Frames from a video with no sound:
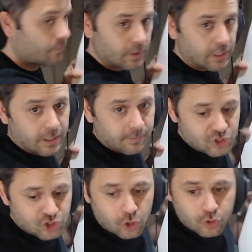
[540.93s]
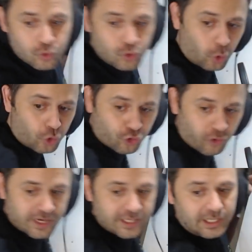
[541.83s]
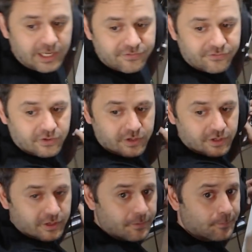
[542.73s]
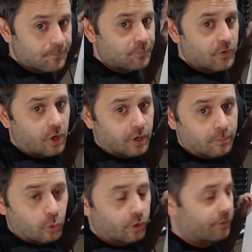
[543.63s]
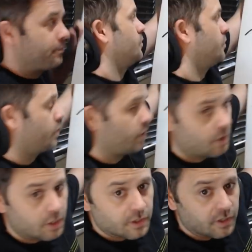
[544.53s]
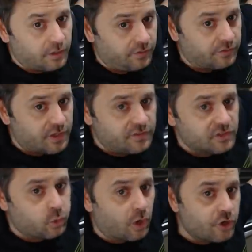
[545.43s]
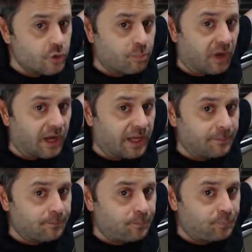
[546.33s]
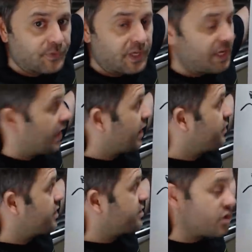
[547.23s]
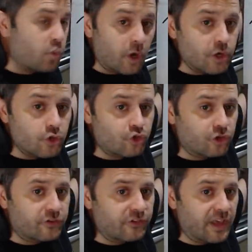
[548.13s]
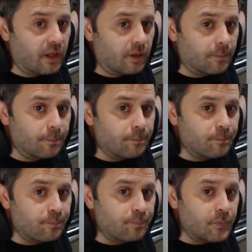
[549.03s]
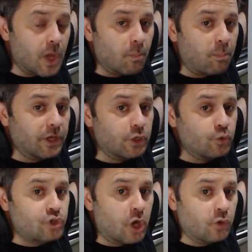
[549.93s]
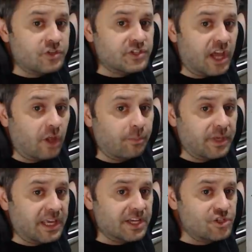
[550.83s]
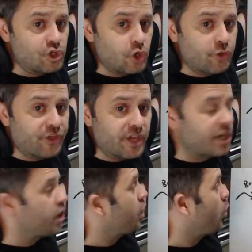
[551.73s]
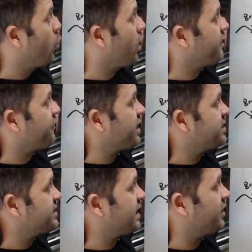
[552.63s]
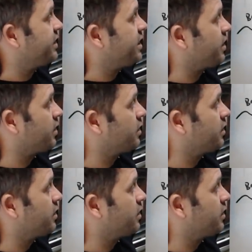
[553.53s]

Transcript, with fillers: Let me show you your trading life on a board. This is where you bought, and this is where you should sell. But you don't sell because you think, what if I sell here?